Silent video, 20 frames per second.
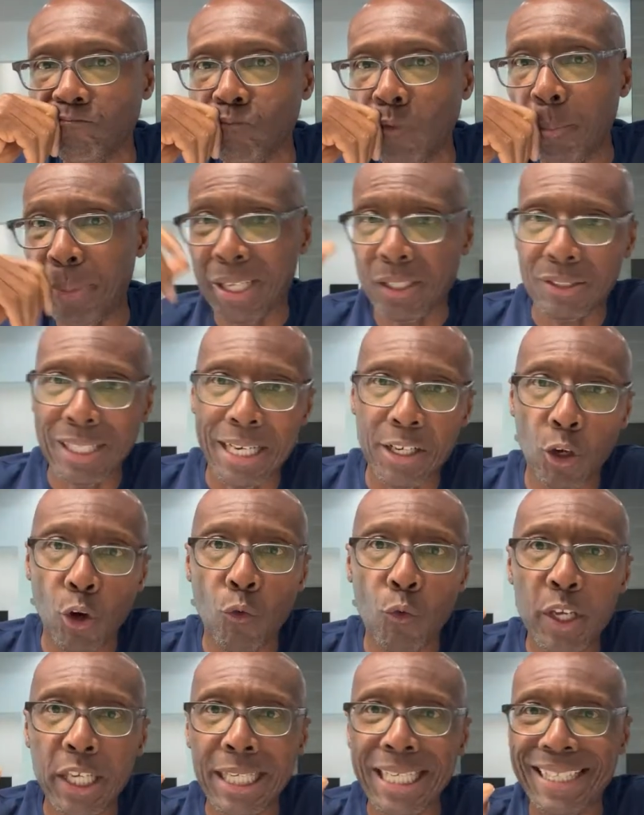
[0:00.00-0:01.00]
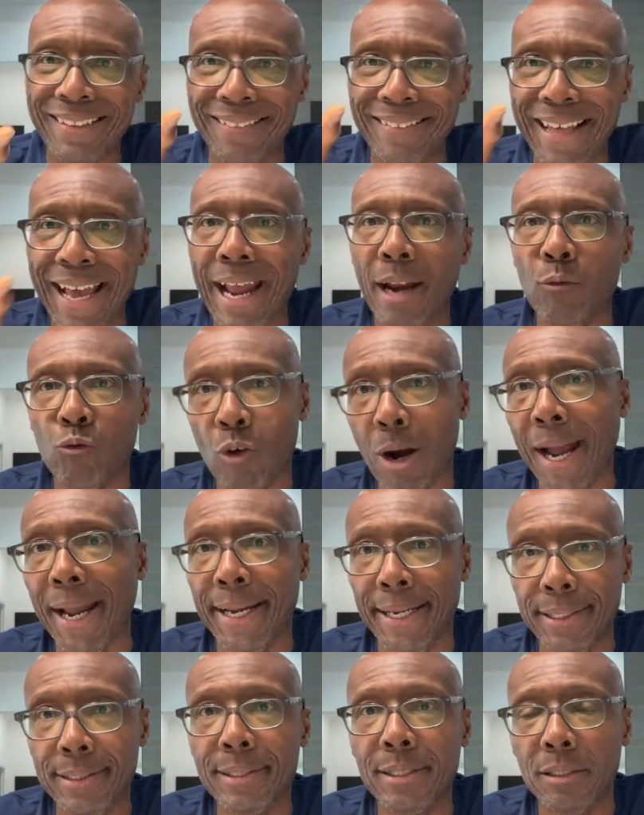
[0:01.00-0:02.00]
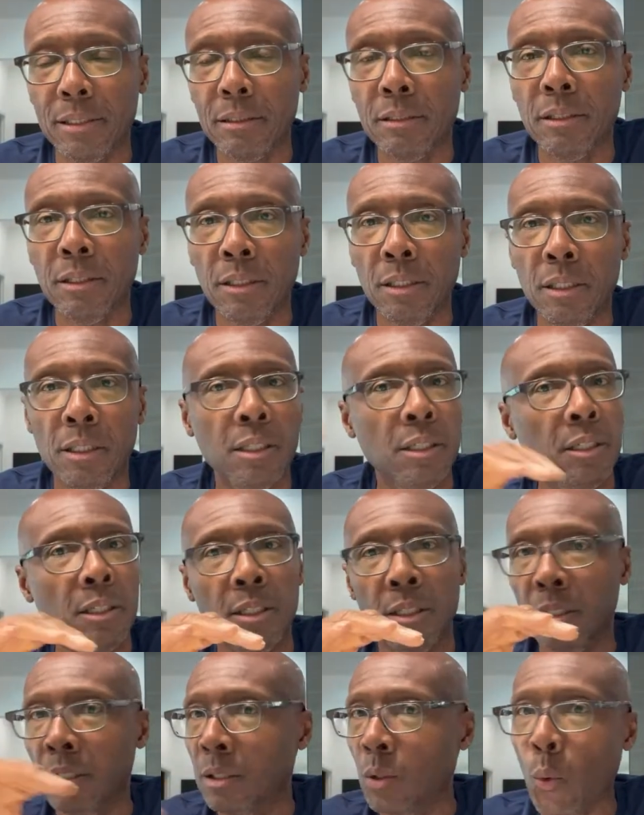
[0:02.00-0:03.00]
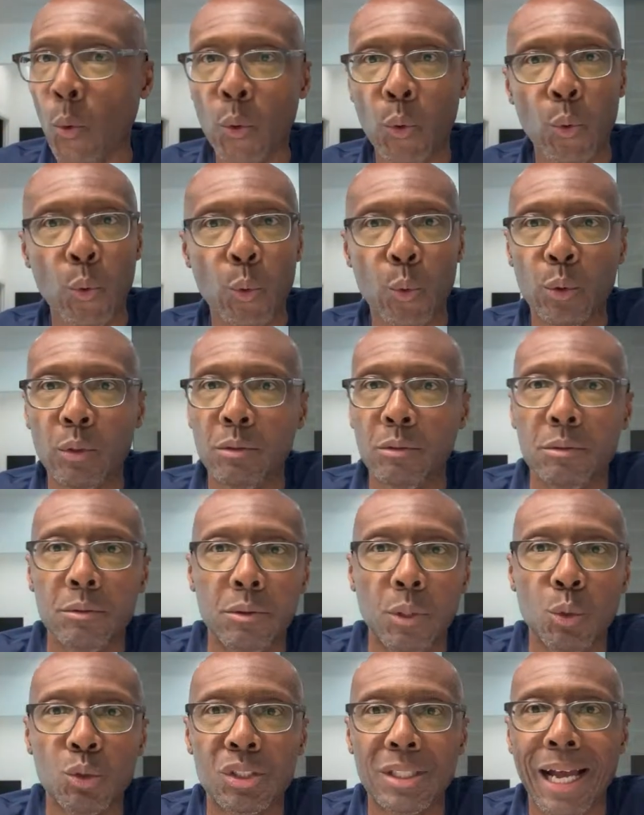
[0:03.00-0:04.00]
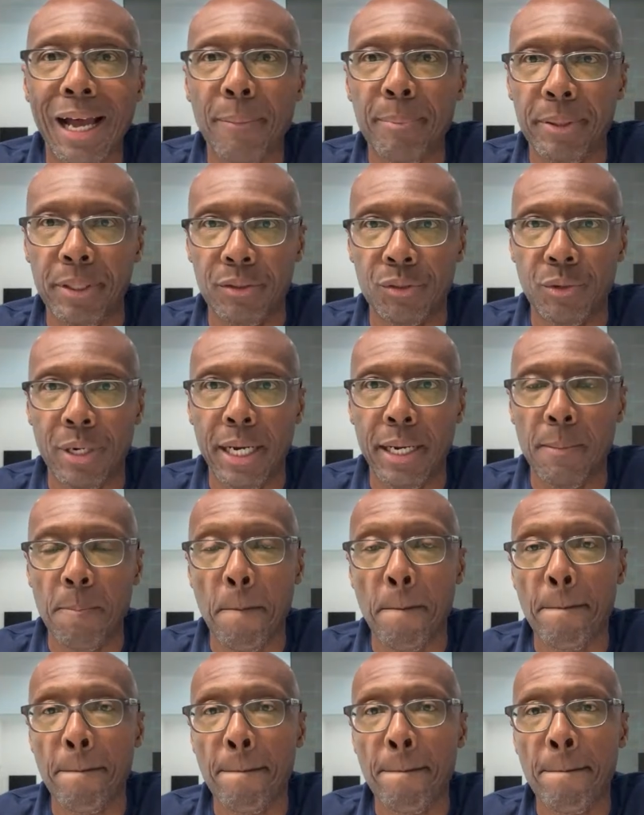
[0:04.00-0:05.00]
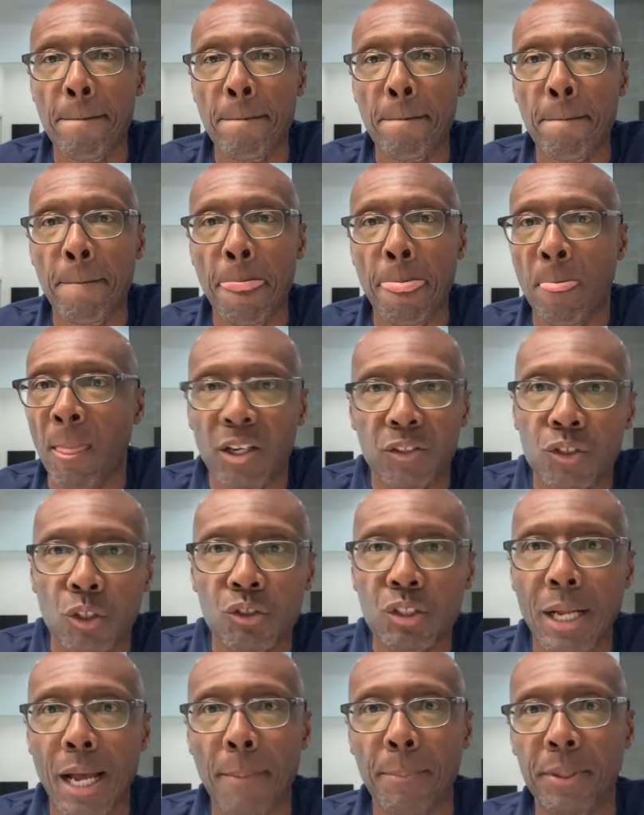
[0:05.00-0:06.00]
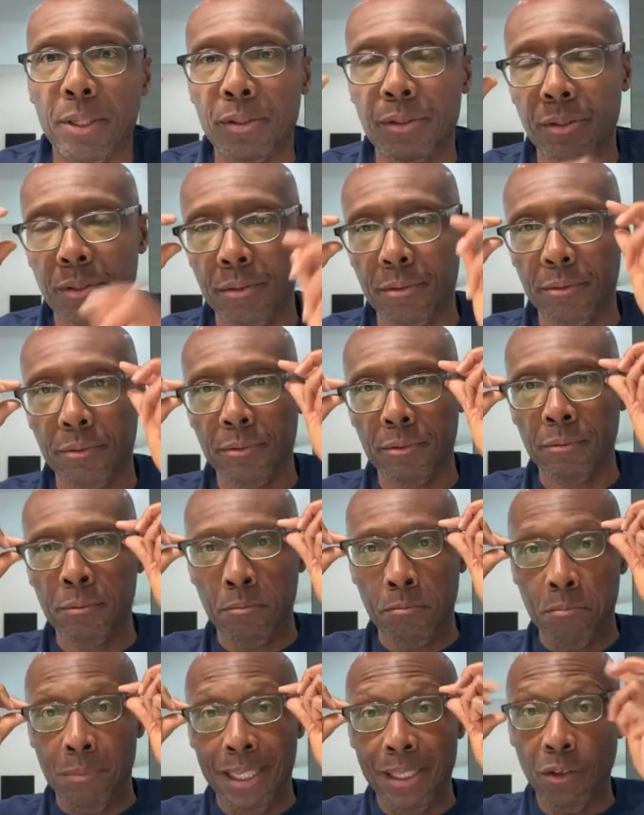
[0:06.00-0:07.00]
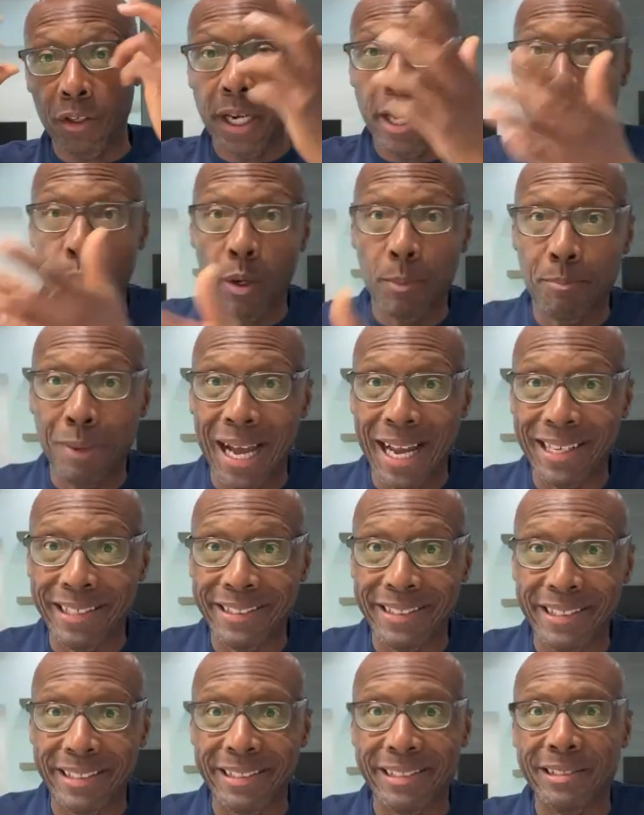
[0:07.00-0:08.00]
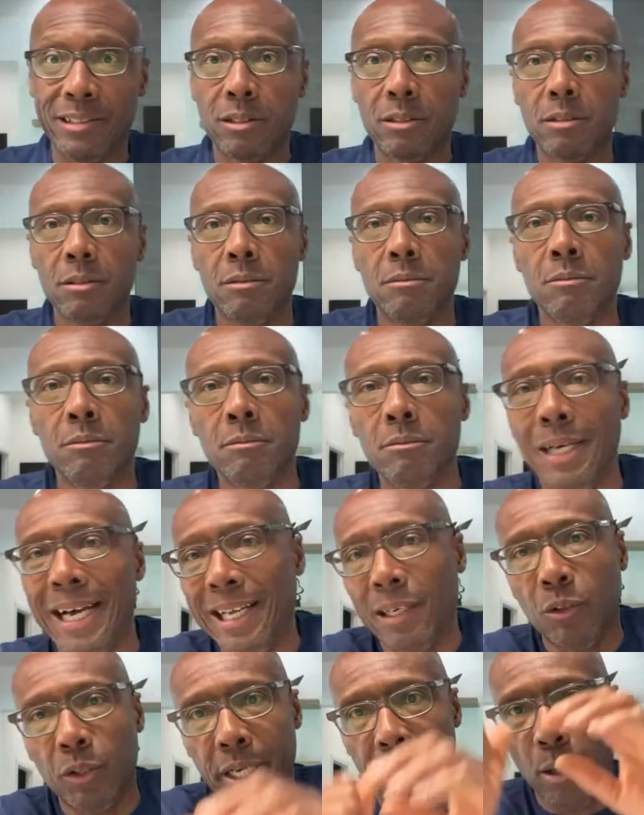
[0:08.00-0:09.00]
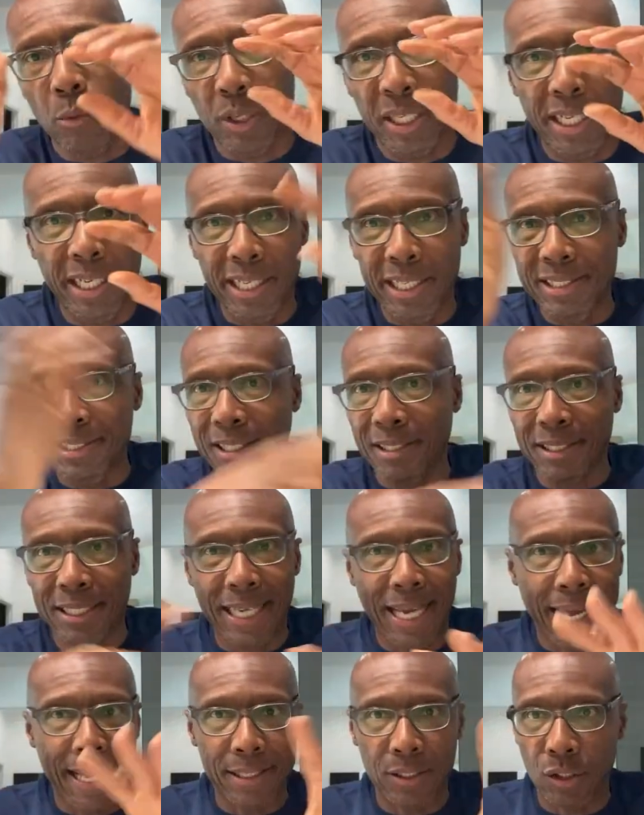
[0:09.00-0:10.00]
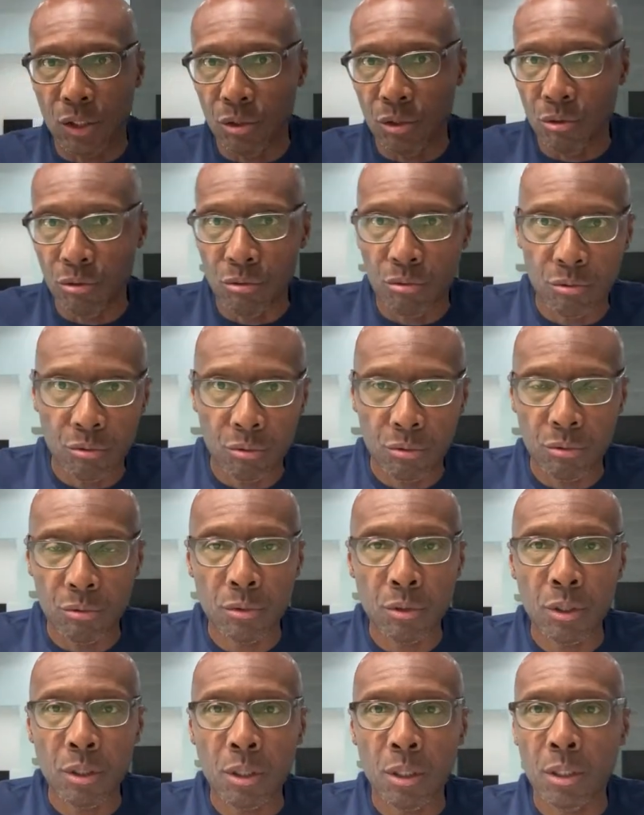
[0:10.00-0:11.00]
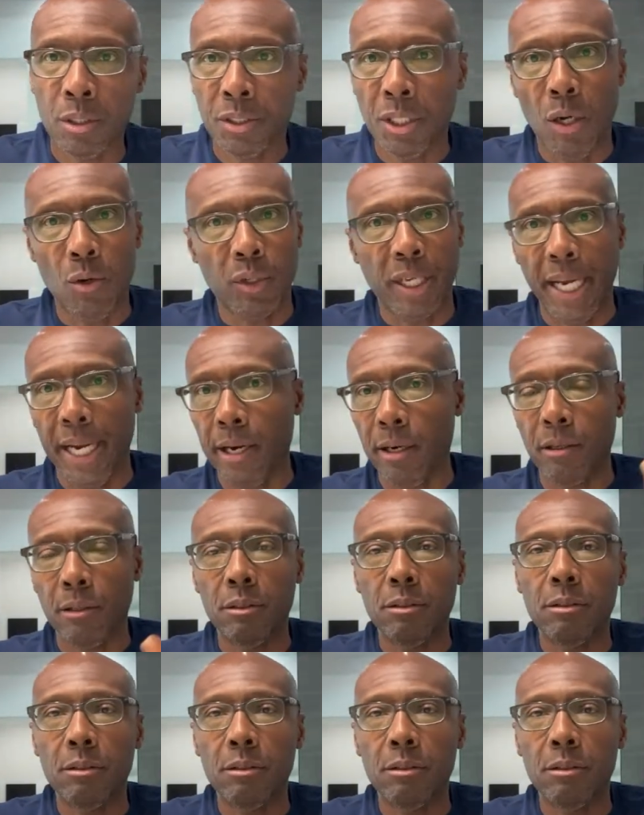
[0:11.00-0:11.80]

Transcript: Because I know if we can get that right, whew, no stopping us, right? There's no stopping us. I don't care what Biden does. I don't care what any of these other guys do. Don't care.